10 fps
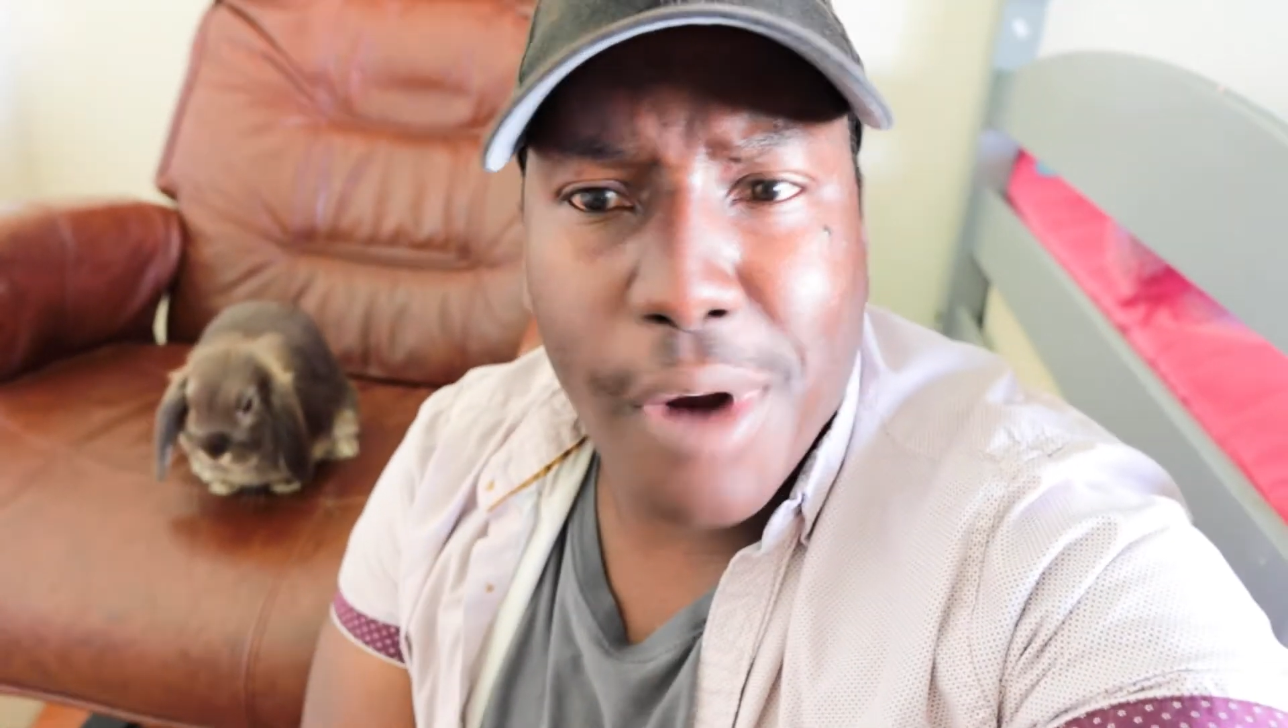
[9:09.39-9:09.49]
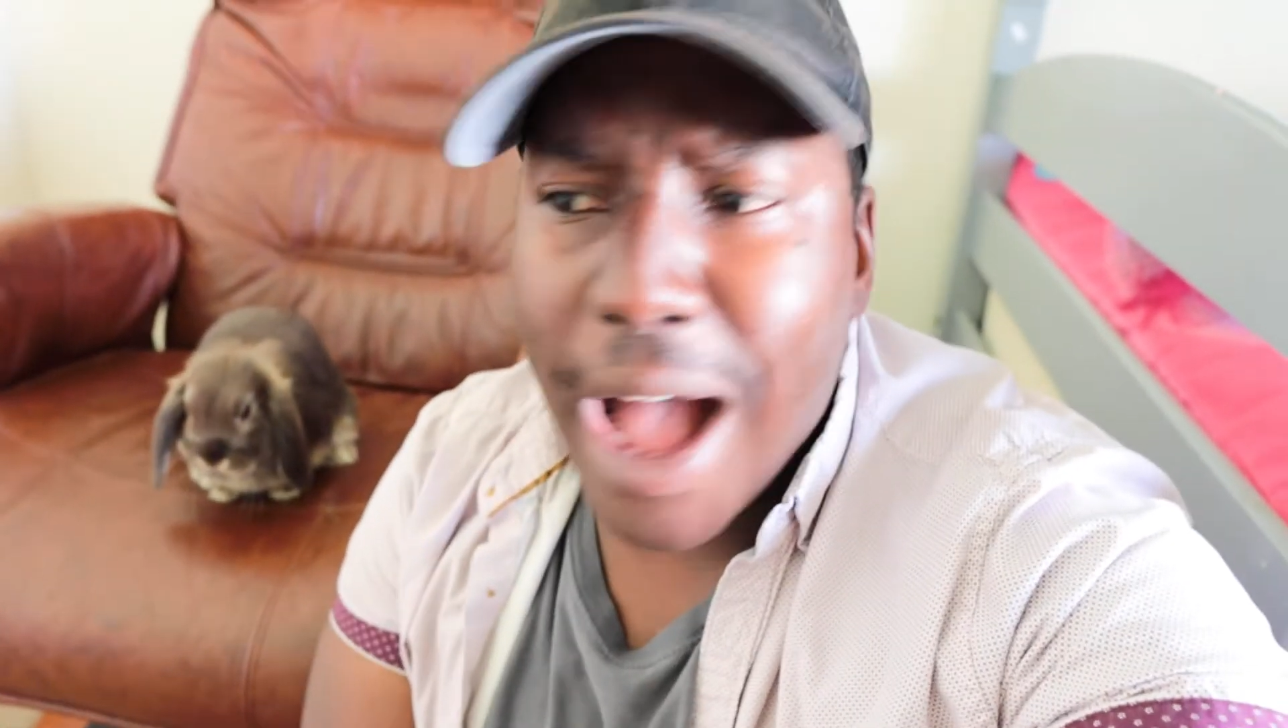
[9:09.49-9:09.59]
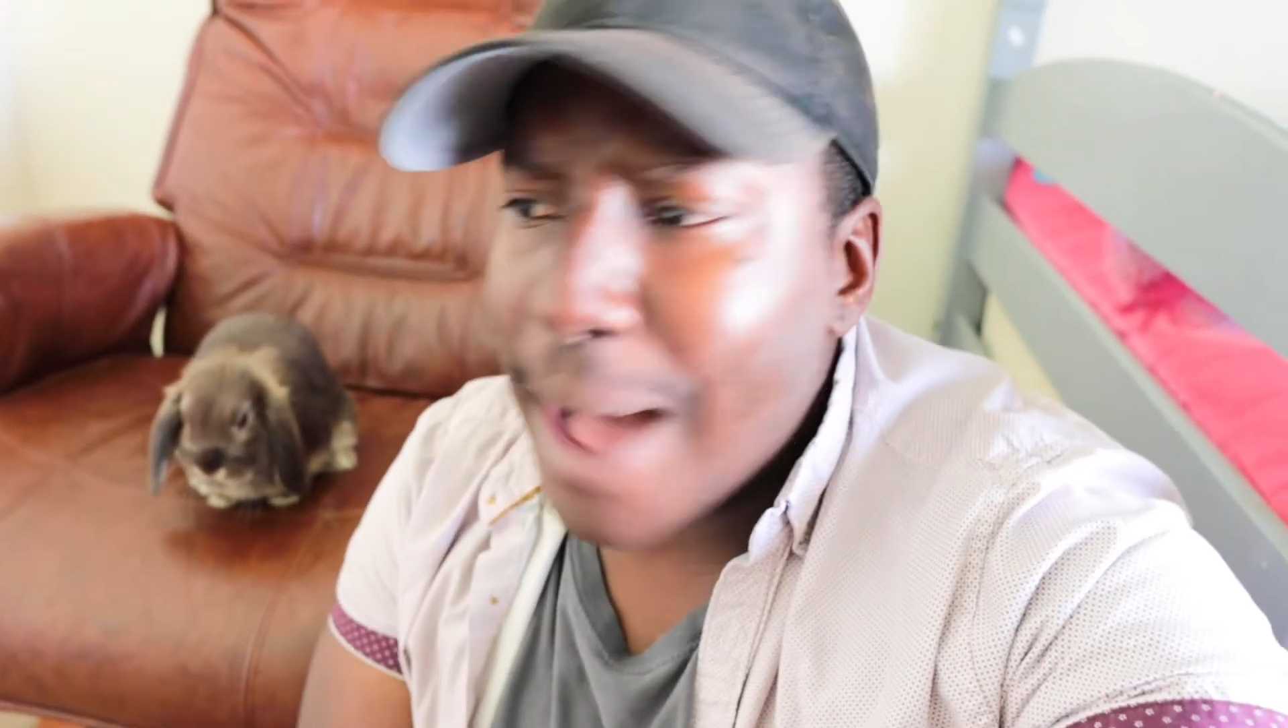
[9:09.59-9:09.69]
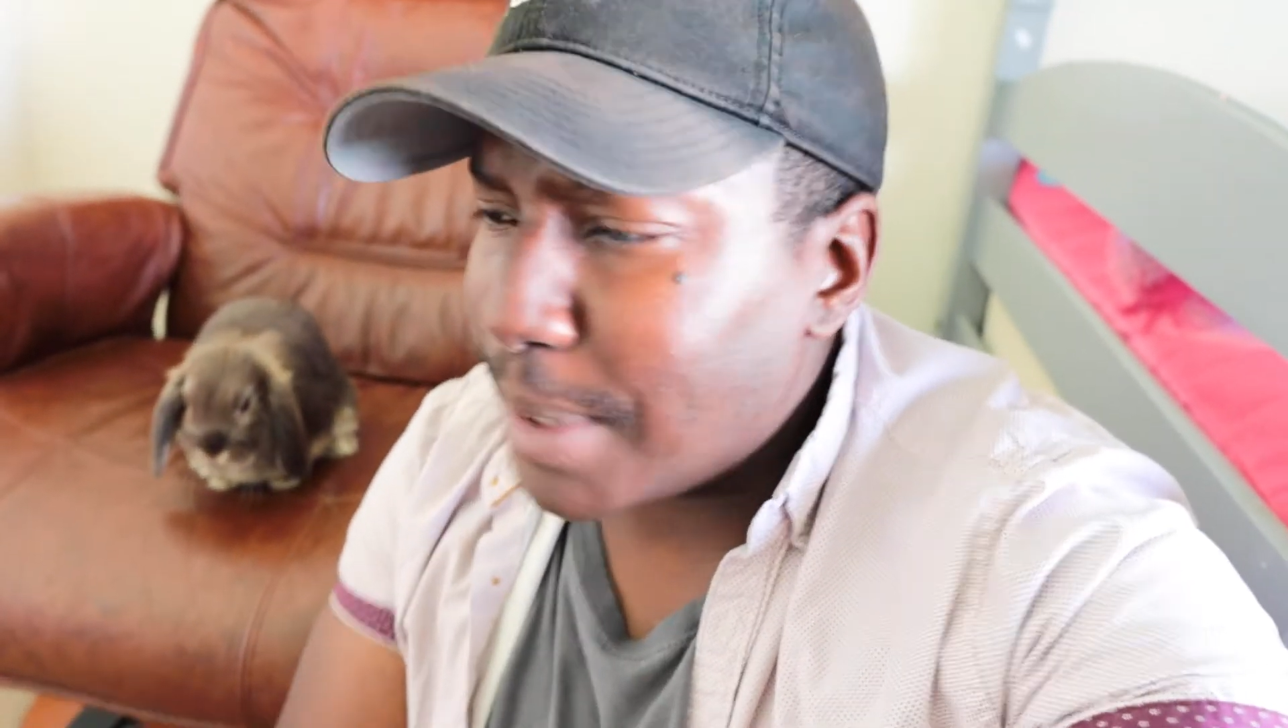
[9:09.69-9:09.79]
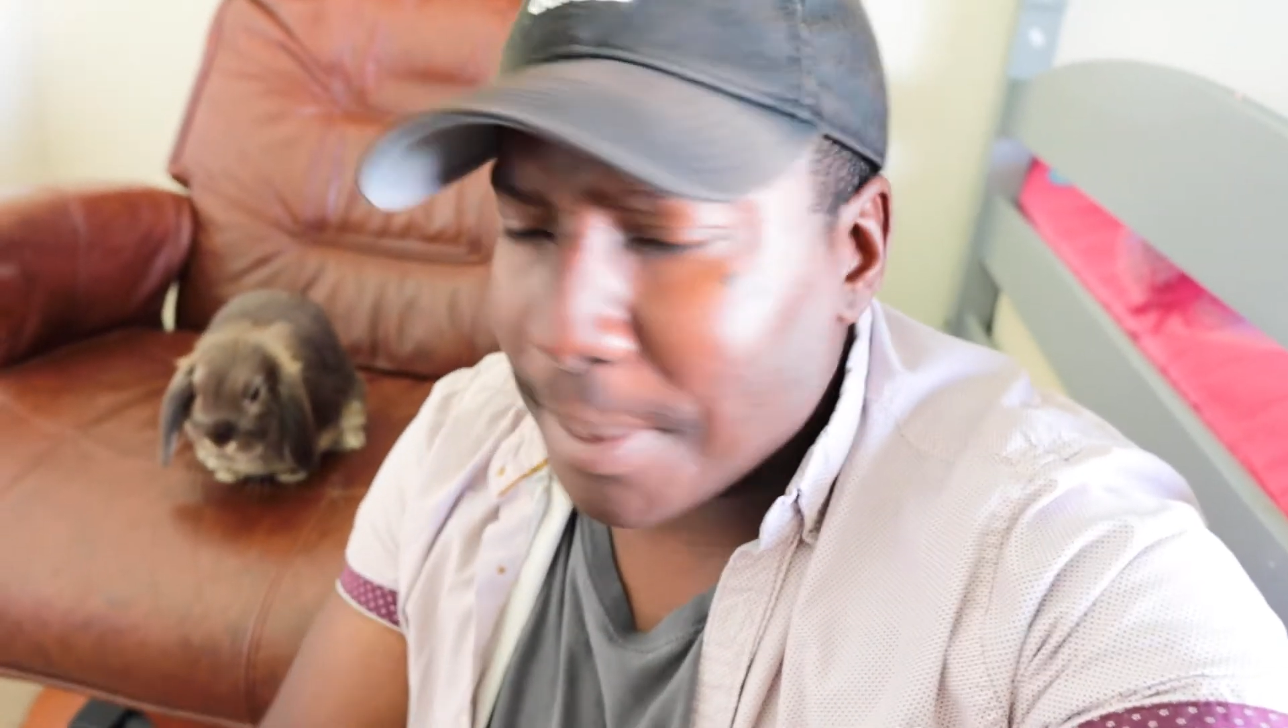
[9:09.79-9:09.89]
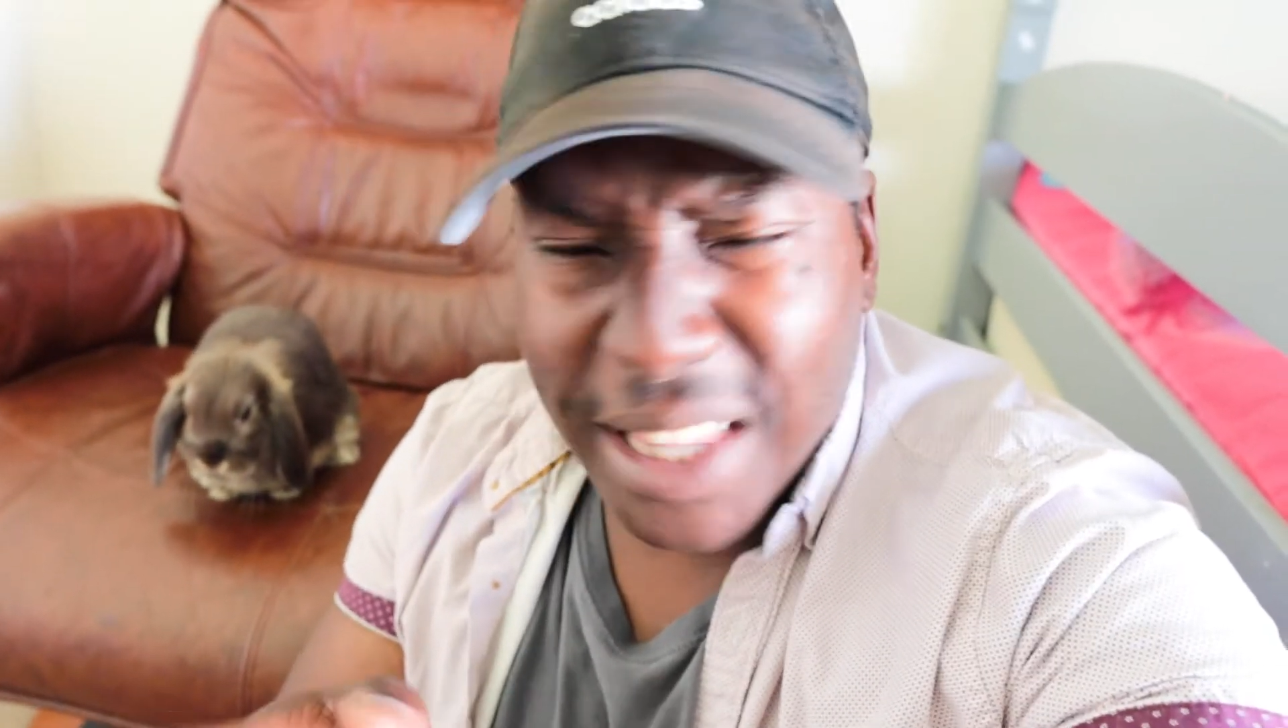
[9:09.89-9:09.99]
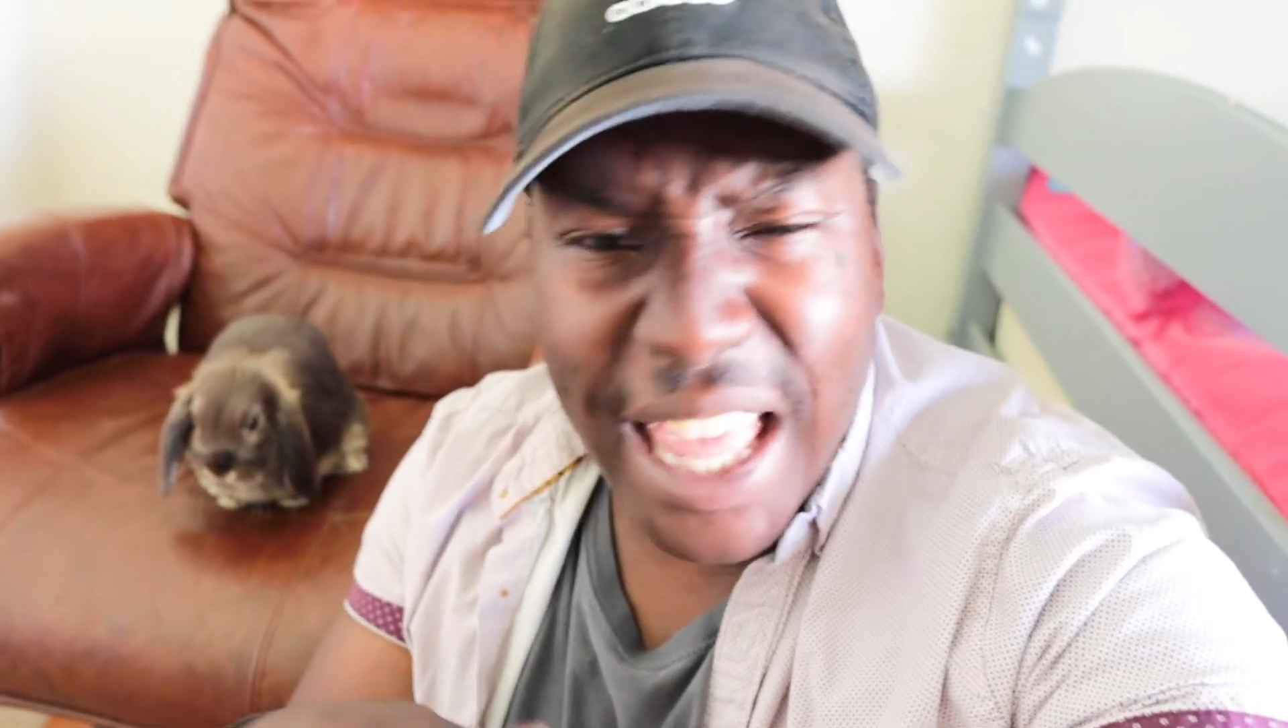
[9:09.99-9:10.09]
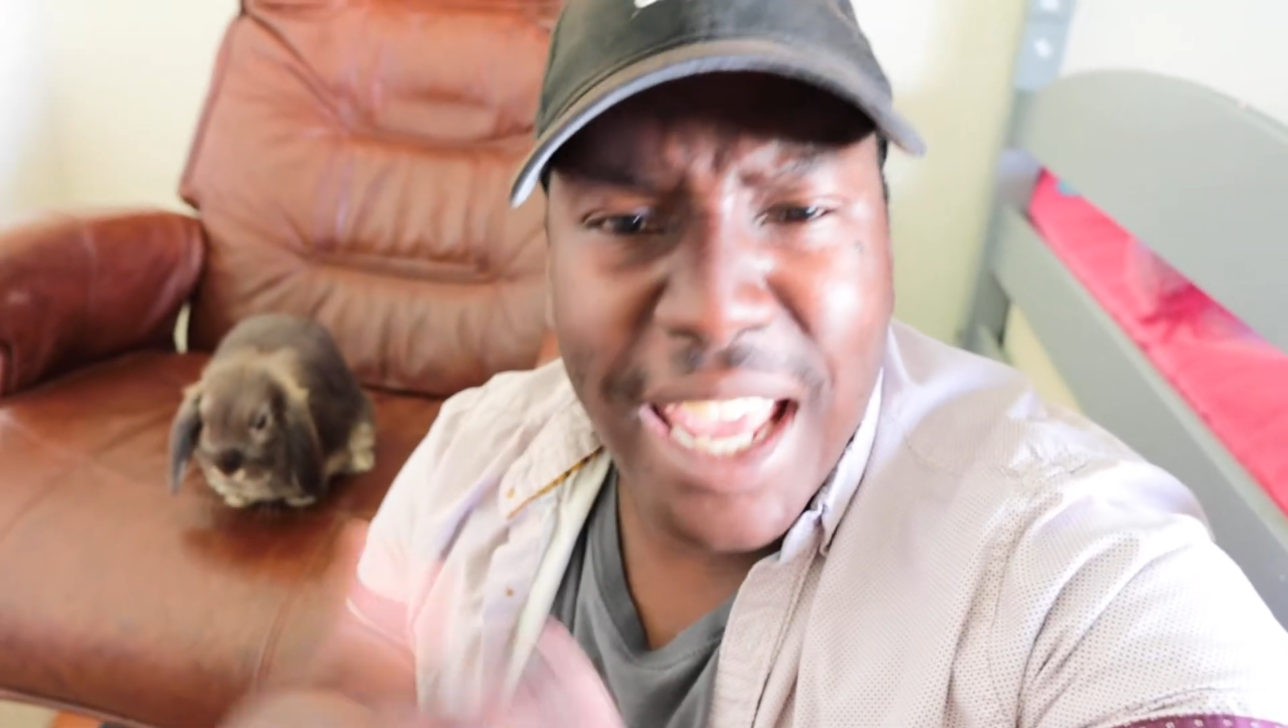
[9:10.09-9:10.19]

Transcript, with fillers: problem.